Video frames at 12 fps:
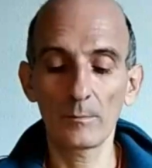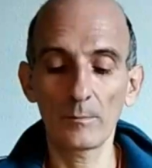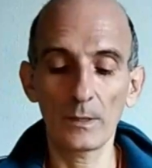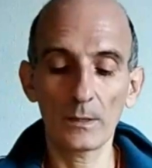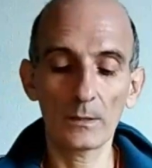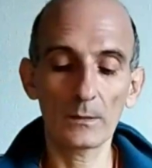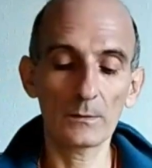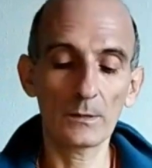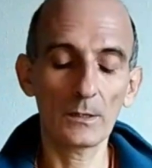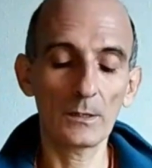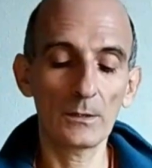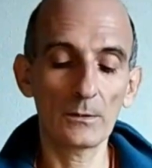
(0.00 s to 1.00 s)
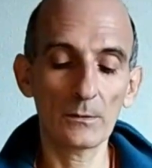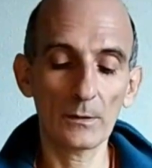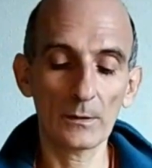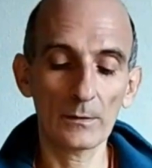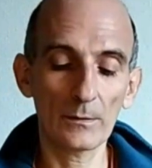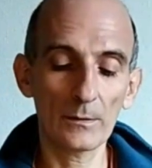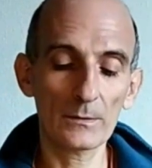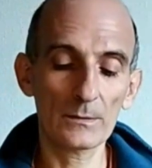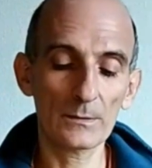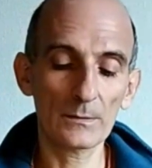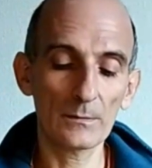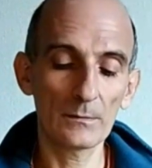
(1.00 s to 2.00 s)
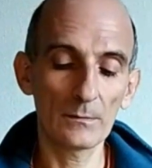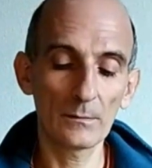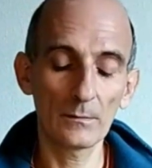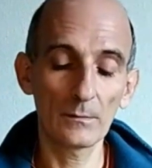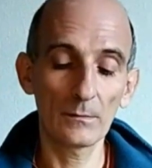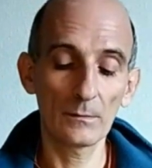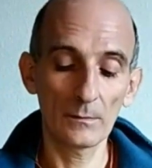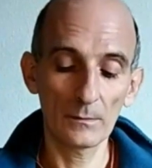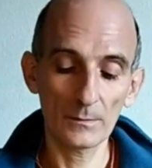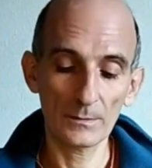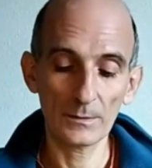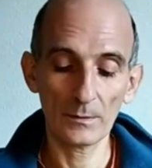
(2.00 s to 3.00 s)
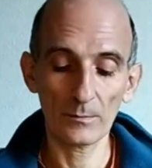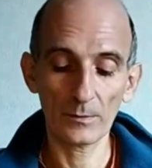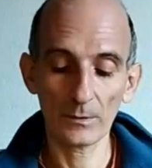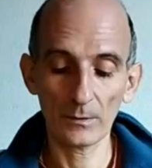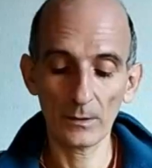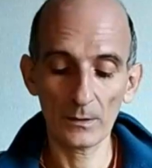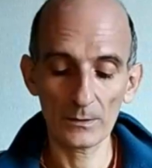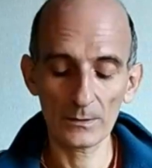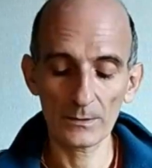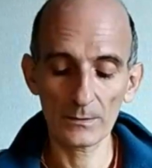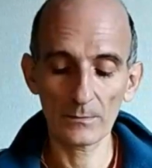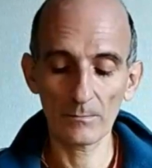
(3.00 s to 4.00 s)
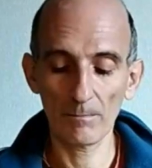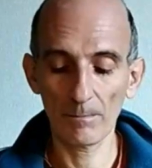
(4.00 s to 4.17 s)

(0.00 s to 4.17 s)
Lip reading: Make it here like this. Something nice.